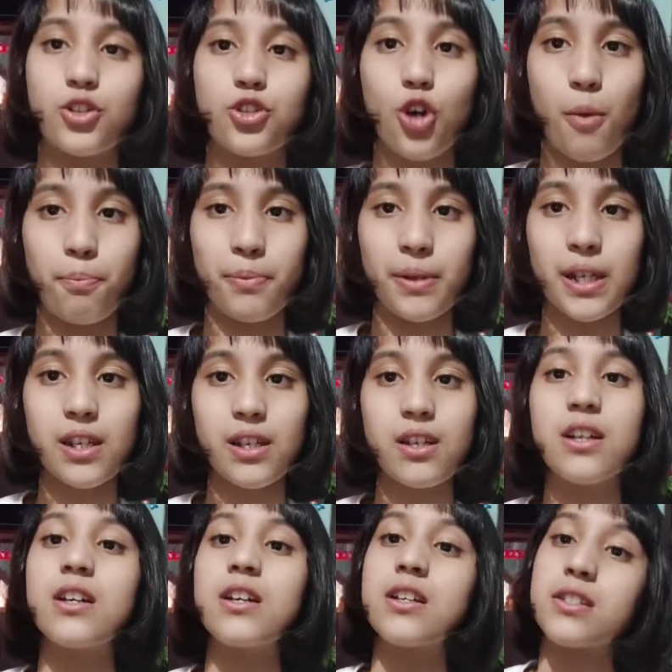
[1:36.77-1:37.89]
Topic,
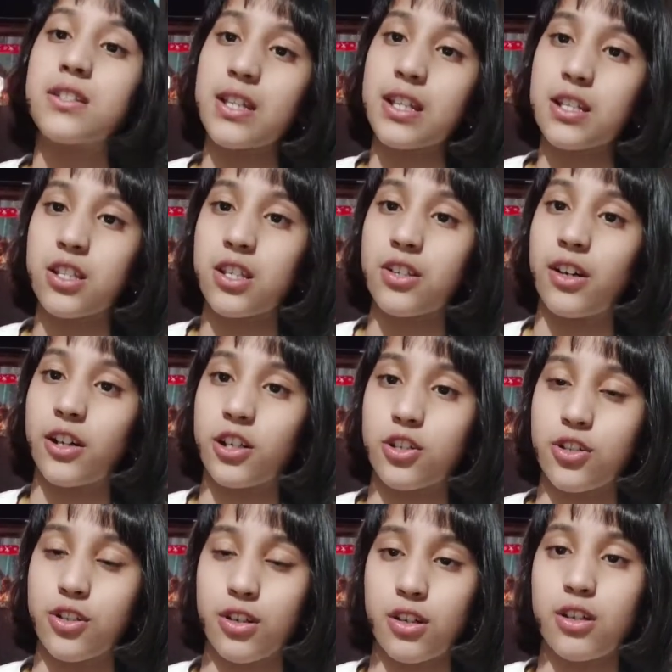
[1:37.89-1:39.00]
seed
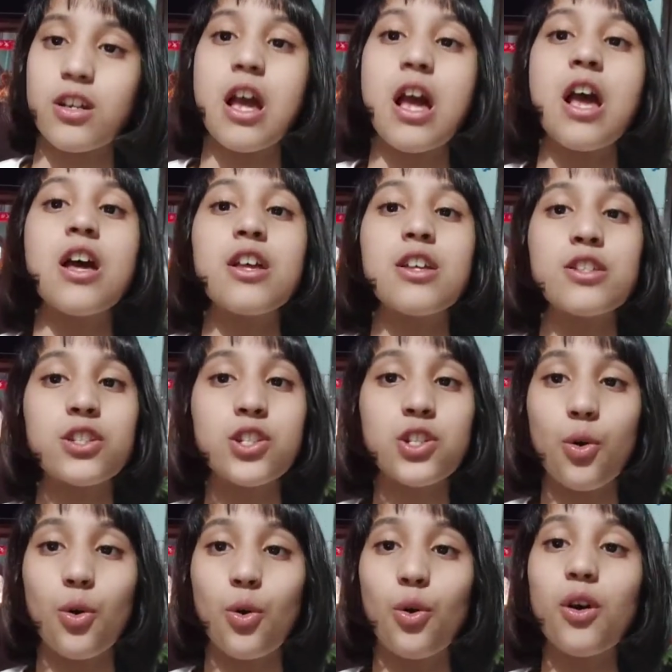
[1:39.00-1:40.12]
structure.
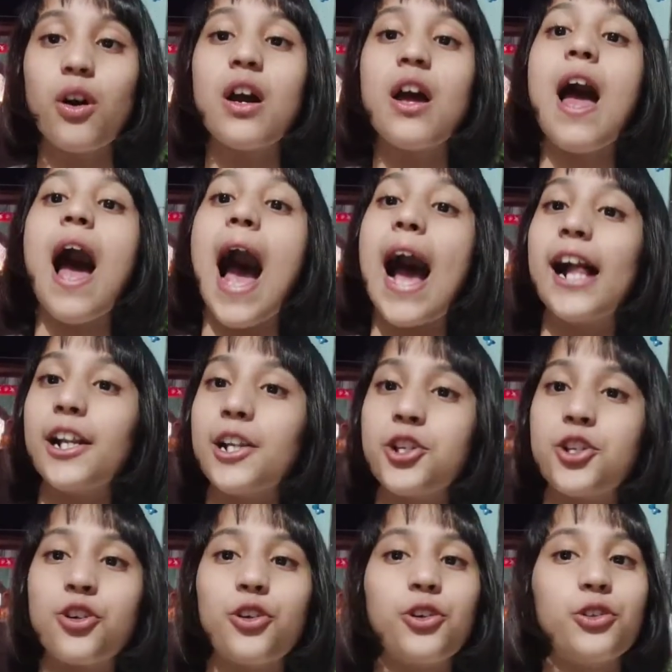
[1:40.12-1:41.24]
So, I'll
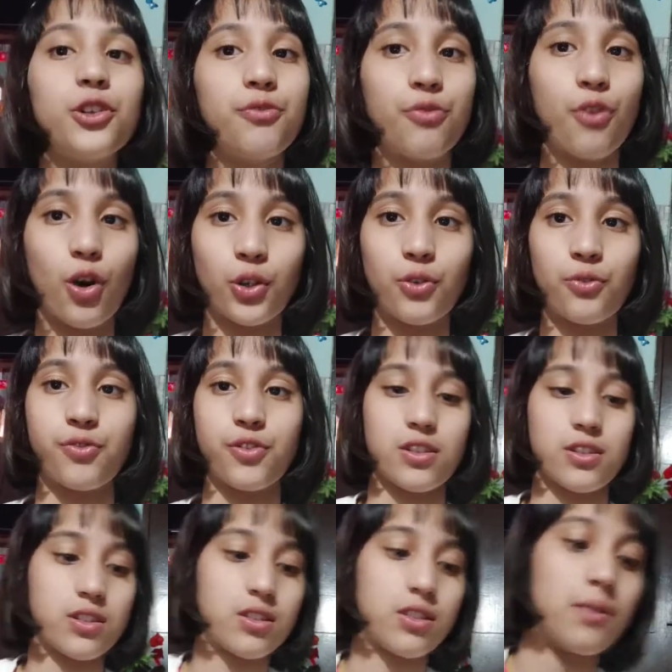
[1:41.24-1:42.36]
show you the photo
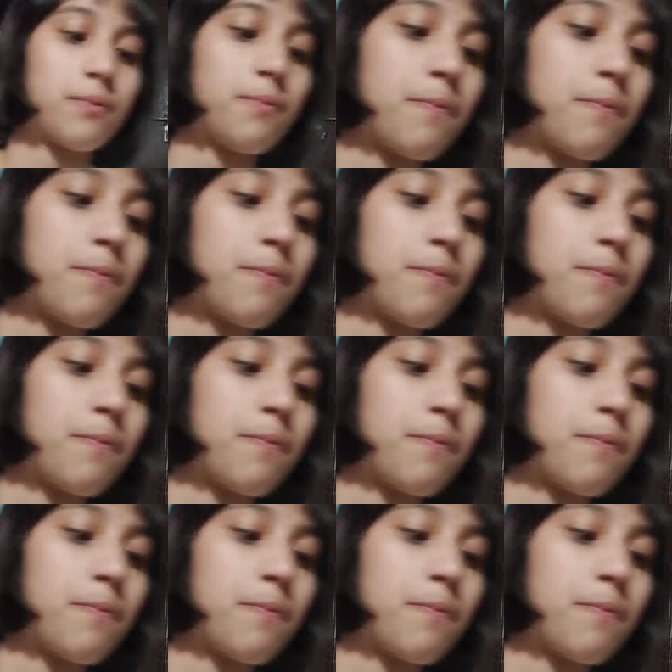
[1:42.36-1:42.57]
first.